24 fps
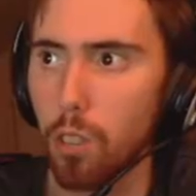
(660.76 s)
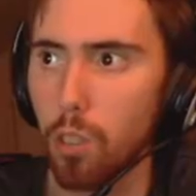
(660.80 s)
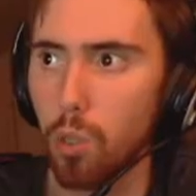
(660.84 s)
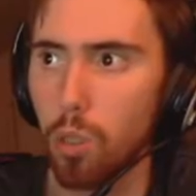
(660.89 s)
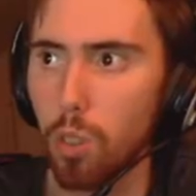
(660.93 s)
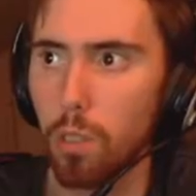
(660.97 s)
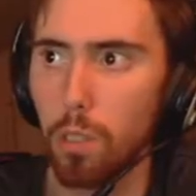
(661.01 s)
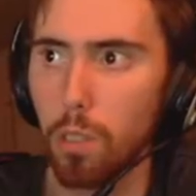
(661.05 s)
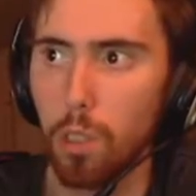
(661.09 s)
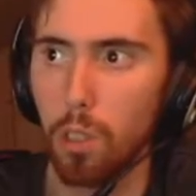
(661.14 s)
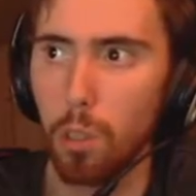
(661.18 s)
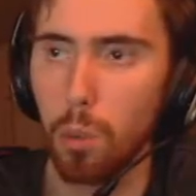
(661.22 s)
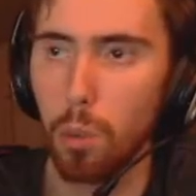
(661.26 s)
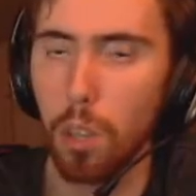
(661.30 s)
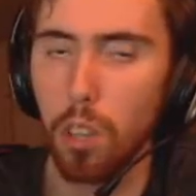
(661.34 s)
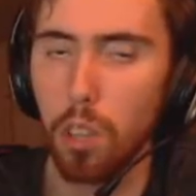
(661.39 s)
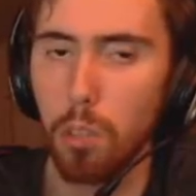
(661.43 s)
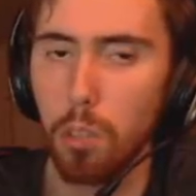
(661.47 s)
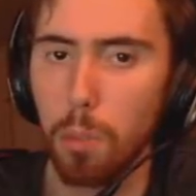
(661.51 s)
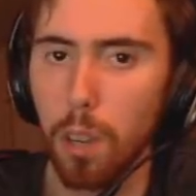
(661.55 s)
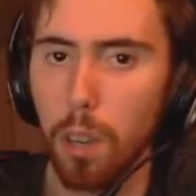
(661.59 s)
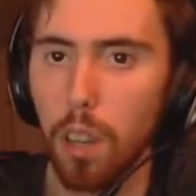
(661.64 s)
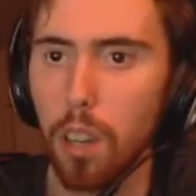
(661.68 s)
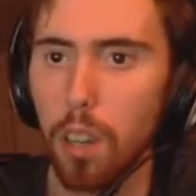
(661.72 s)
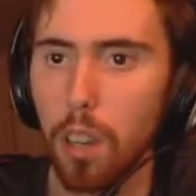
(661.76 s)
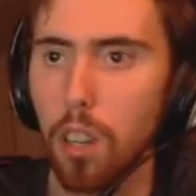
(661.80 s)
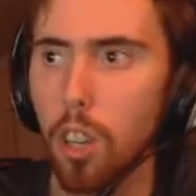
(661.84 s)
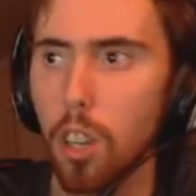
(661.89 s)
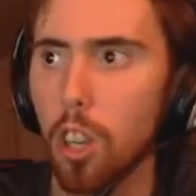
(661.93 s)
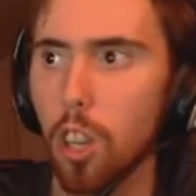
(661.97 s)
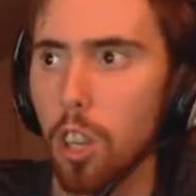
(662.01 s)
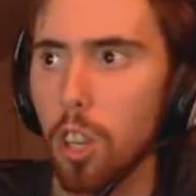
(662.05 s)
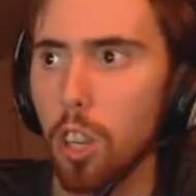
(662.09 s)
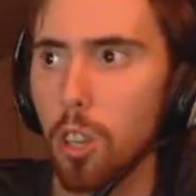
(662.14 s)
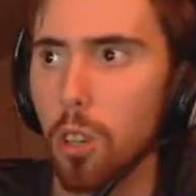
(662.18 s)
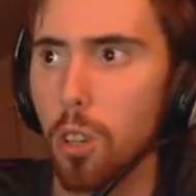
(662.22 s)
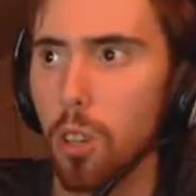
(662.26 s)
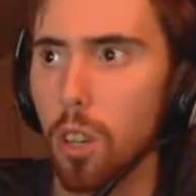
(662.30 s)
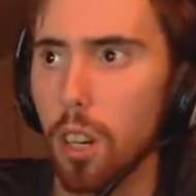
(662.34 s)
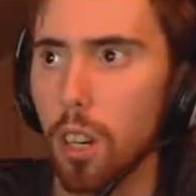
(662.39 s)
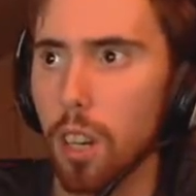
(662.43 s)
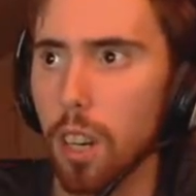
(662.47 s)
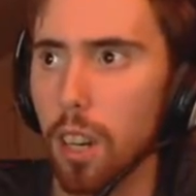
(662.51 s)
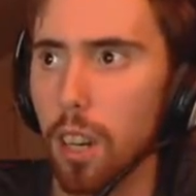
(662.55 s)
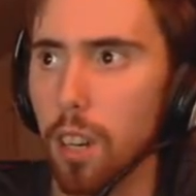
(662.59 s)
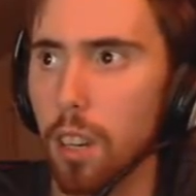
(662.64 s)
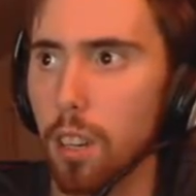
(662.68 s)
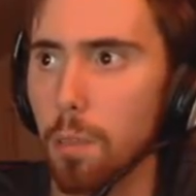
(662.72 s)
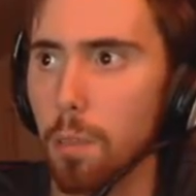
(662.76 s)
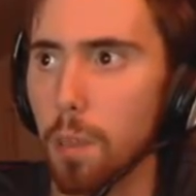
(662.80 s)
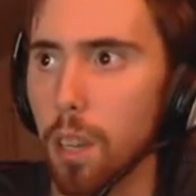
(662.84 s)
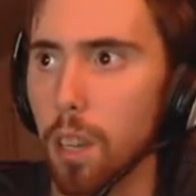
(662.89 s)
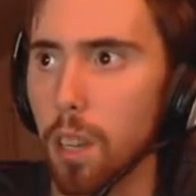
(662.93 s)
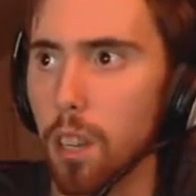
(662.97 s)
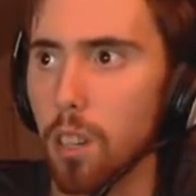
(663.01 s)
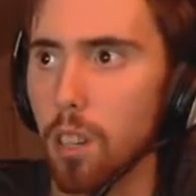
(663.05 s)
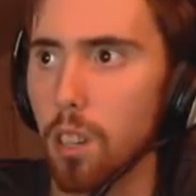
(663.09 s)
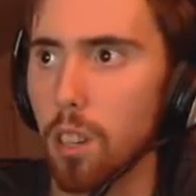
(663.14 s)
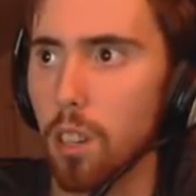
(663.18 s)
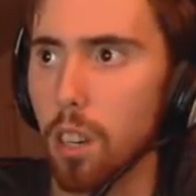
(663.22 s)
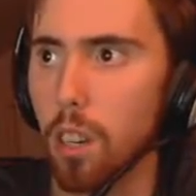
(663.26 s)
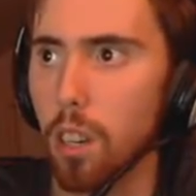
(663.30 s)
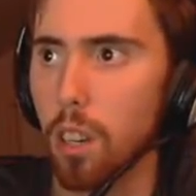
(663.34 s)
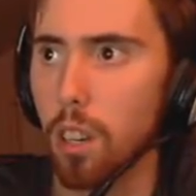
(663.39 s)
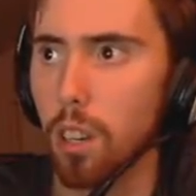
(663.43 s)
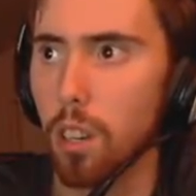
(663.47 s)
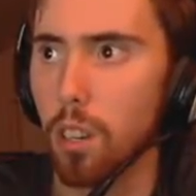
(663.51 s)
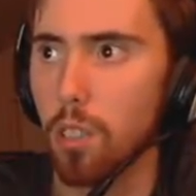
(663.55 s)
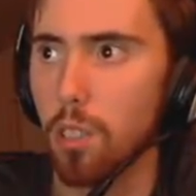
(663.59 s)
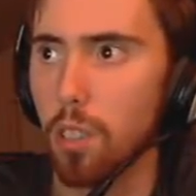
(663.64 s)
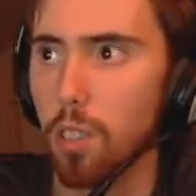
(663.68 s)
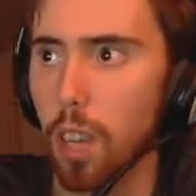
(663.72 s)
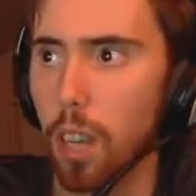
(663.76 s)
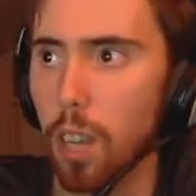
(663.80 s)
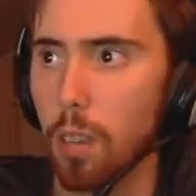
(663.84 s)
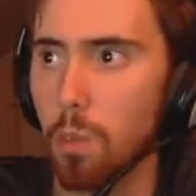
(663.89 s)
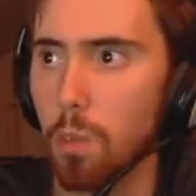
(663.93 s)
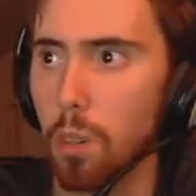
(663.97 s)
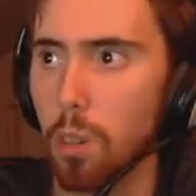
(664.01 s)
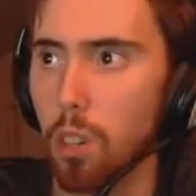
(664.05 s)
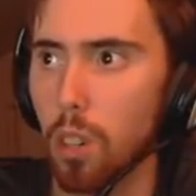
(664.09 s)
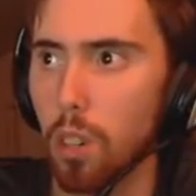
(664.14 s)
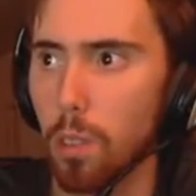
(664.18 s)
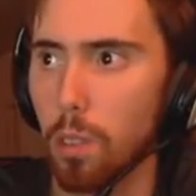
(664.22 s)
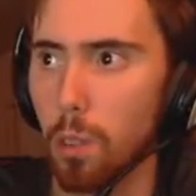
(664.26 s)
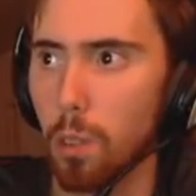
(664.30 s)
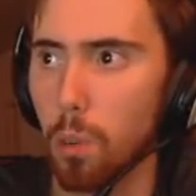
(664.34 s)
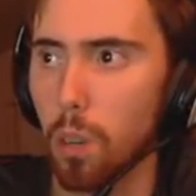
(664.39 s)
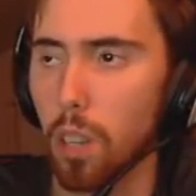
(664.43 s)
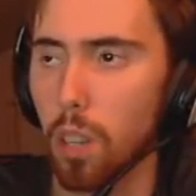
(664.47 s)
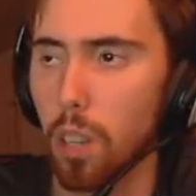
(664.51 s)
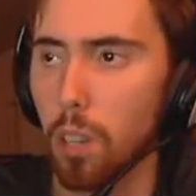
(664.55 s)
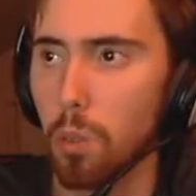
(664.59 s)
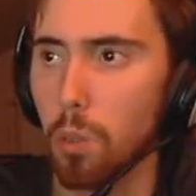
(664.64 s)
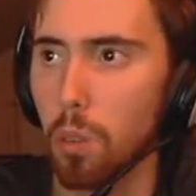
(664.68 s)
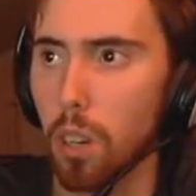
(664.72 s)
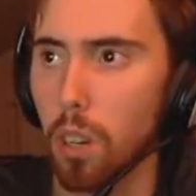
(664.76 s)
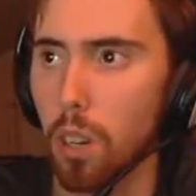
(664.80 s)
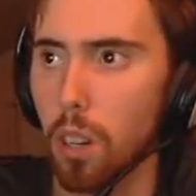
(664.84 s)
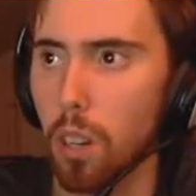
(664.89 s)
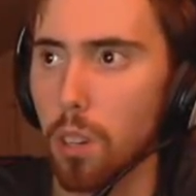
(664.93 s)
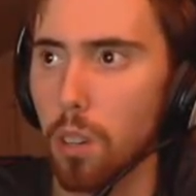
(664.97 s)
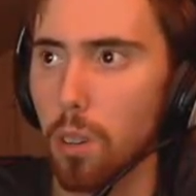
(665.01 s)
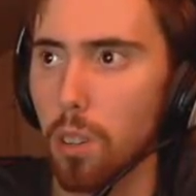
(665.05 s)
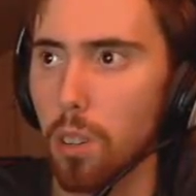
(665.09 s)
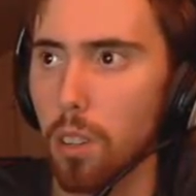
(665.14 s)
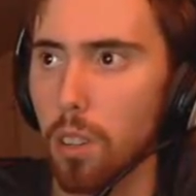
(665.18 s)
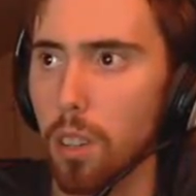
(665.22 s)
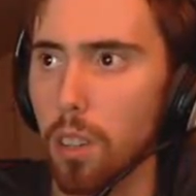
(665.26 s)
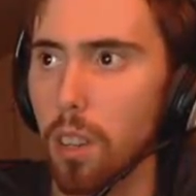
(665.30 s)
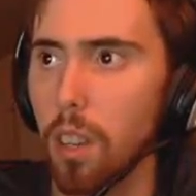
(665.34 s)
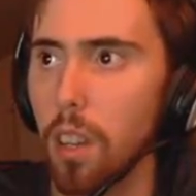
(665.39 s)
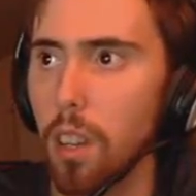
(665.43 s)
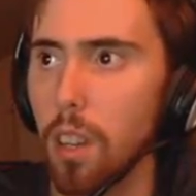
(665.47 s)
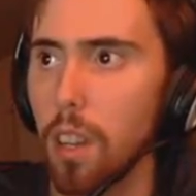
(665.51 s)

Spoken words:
or for the weak spot. You can kind of decide whichever way you want to deal with it.